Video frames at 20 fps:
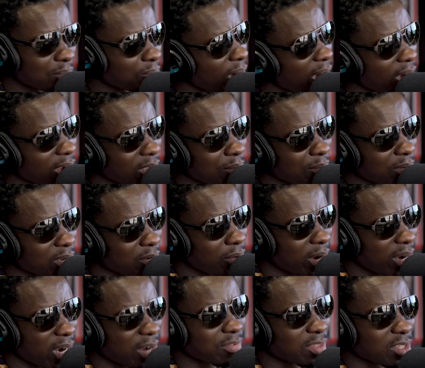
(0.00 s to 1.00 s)
America, man. You
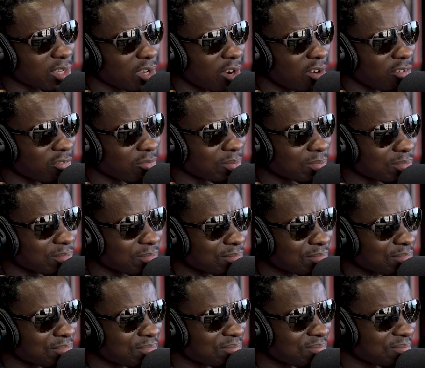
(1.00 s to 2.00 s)
write everything off. Yeah. You know,
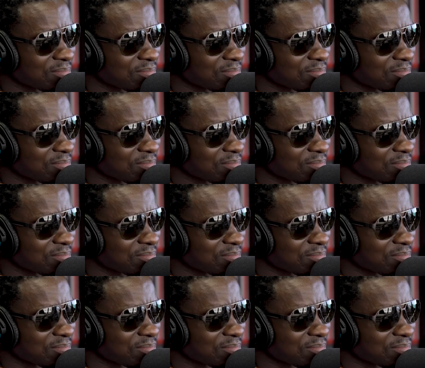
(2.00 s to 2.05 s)
what the,